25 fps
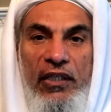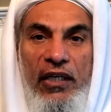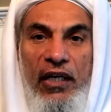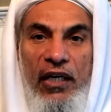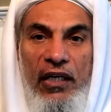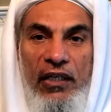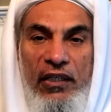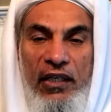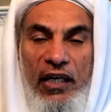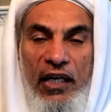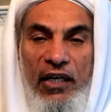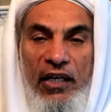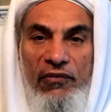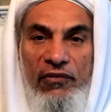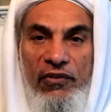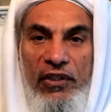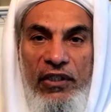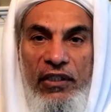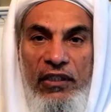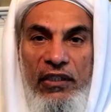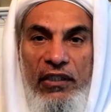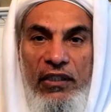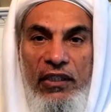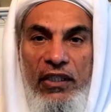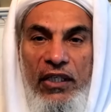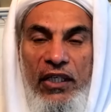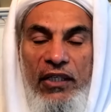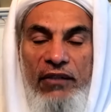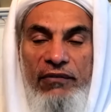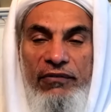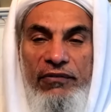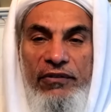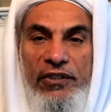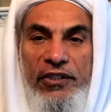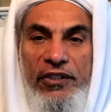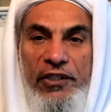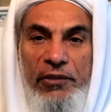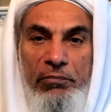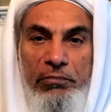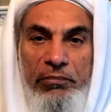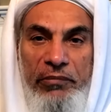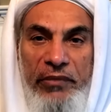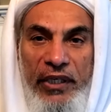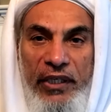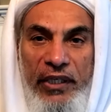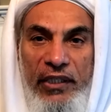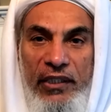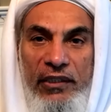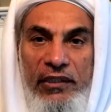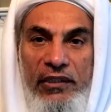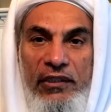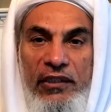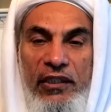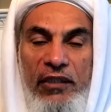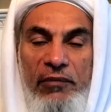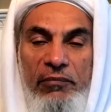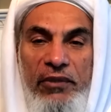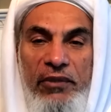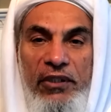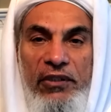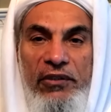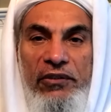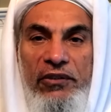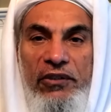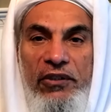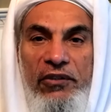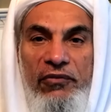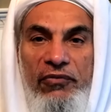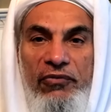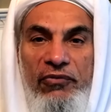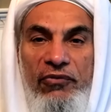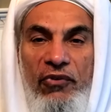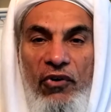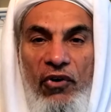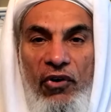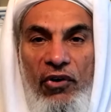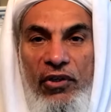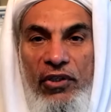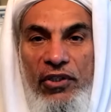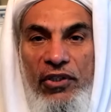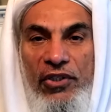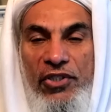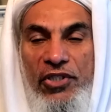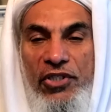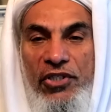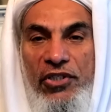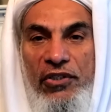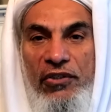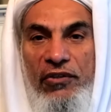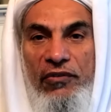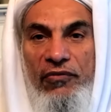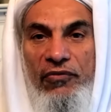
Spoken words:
arrival of tremendous amount of knowledge